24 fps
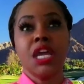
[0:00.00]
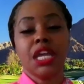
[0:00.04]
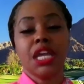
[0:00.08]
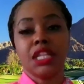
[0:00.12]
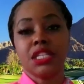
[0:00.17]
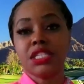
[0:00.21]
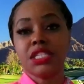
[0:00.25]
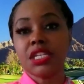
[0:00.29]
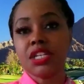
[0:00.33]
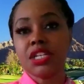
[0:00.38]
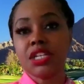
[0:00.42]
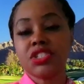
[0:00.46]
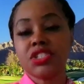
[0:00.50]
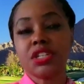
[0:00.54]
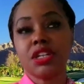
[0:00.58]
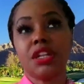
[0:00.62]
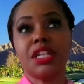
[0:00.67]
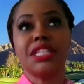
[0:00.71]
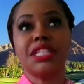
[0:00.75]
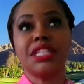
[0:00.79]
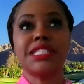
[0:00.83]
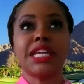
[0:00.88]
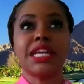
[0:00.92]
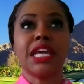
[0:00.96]

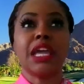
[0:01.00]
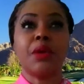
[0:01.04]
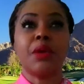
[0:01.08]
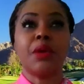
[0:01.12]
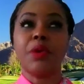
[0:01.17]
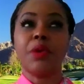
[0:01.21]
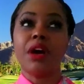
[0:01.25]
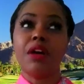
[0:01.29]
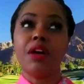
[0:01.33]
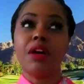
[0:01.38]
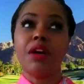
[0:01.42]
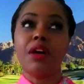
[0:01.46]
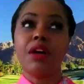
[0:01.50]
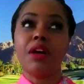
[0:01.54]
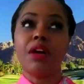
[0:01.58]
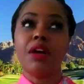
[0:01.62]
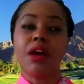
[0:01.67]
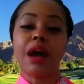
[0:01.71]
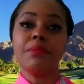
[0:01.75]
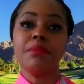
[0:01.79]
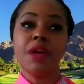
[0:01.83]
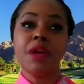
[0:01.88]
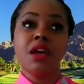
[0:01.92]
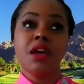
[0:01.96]
intentionally saying well
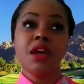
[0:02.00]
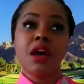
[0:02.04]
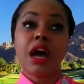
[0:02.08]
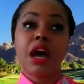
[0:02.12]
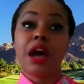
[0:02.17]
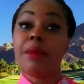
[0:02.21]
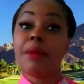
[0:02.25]
i'm